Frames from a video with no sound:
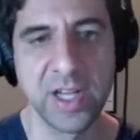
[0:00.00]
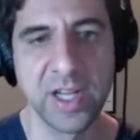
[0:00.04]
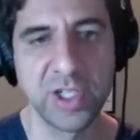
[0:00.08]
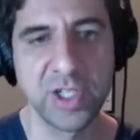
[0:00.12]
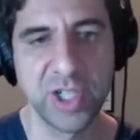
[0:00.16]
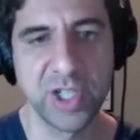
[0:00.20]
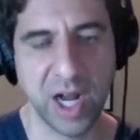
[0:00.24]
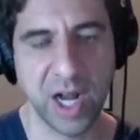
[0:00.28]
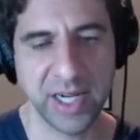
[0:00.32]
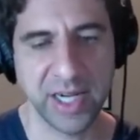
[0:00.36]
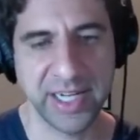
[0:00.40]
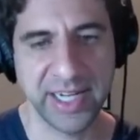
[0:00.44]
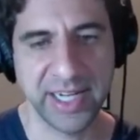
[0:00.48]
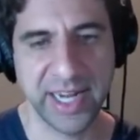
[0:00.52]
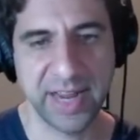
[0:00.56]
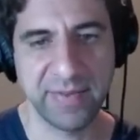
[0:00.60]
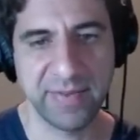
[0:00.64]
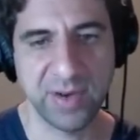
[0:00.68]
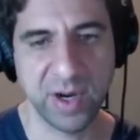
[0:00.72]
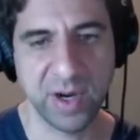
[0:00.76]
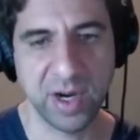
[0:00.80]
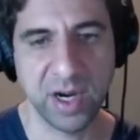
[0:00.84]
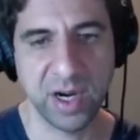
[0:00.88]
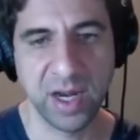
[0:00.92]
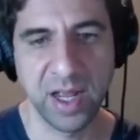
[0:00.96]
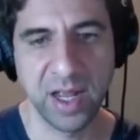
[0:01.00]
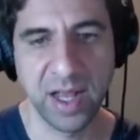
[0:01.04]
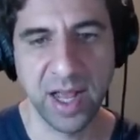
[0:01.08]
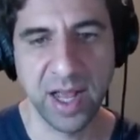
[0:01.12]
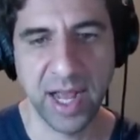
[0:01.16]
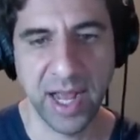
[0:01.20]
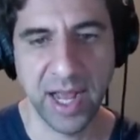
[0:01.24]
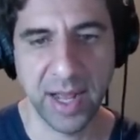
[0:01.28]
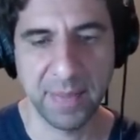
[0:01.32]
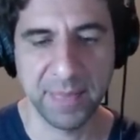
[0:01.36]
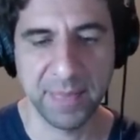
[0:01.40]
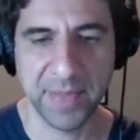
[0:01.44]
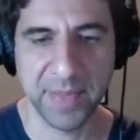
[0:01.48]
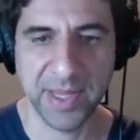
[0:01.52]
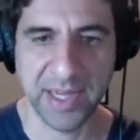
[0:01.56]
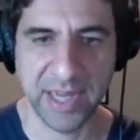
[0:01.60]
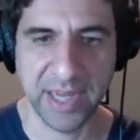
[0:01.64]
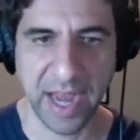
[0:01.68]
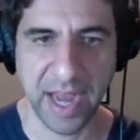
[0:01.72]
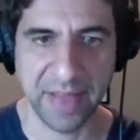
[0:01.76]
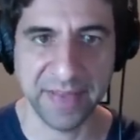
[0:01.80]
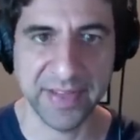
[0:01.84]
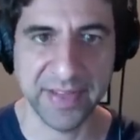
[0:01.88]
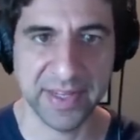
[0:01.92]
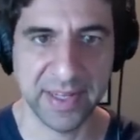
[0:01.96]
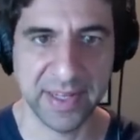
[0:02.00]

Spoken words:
Johnny never got,